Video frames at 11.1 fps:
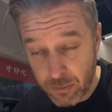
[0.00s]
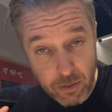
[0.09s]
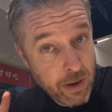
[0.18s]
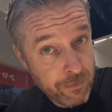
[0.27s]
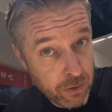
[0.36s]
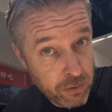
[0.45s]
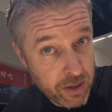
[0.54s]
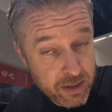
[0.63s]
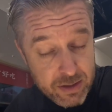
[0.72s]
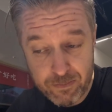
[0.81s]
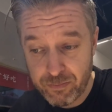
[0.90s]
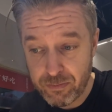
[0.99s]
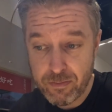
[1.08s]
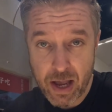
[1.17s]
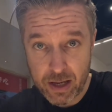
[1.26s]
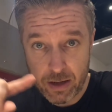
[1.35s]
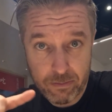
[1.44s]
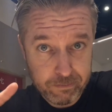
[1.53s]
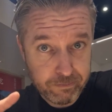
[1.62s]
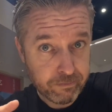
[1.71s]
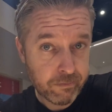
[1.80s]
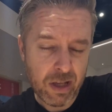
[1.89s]
I've had a few of these back in,
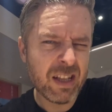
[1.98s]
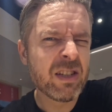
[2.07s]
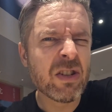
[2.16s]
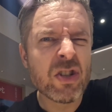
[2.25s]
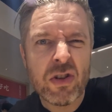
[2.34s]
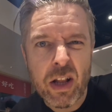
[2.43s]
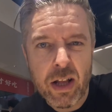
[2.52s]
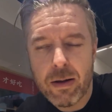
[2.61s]
at least in Australia.